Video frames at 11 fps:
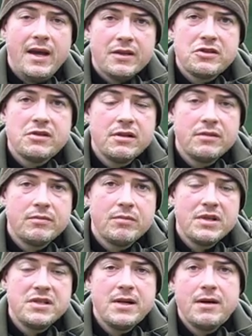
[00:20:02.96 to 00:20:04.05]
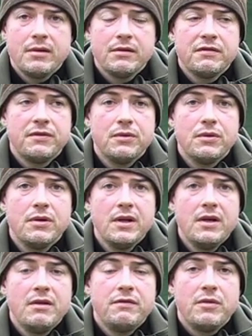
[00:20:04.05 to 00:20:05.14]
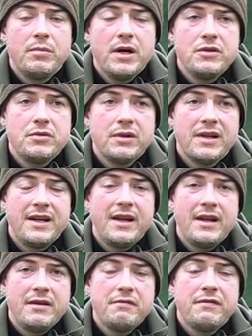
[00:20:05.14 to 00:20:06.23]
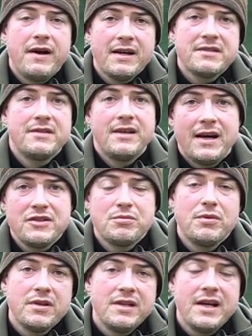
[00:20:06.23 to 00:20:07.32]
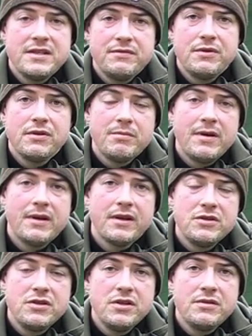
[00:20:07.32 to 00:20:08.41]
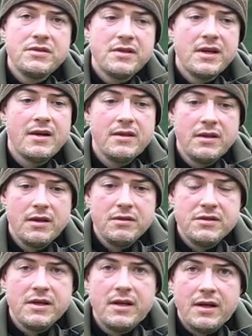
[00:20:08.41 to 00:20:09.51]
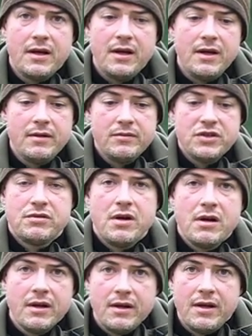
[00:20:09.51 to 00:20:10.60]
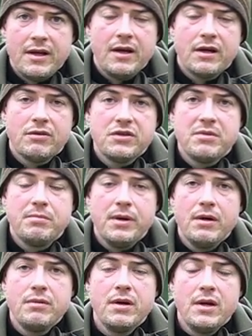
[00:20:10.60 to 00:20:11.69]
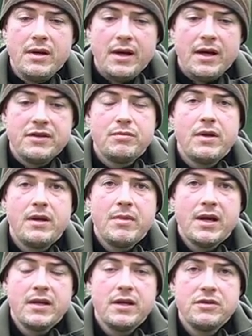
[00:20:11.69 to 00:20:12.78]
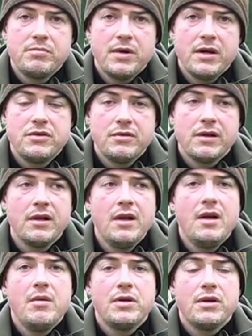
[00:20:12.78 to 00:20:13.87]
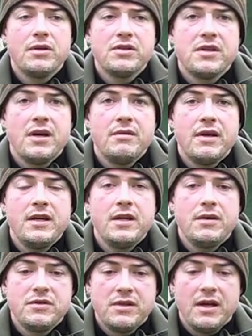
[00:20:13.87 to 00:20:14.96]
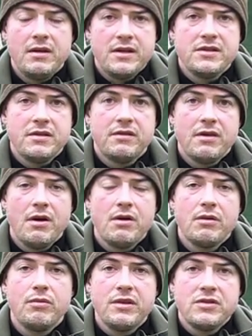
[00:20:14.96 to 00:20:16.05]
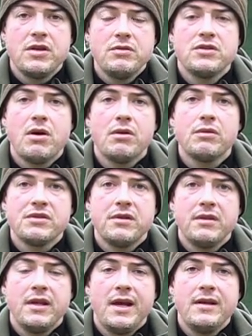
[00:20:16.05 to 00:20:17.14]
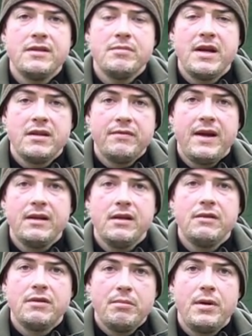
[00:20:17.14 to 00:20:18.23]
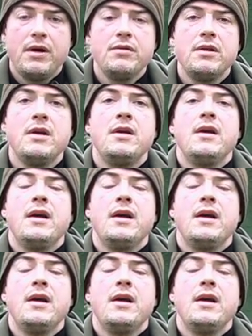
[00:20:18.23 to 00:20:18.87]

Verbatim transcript: excellent material for bow drill, and in fact that's what the native North Americans used. They either used it strung across a bow, as we might use bow drill, but also they used it as a thong with two toggles on the end made of antler or bone,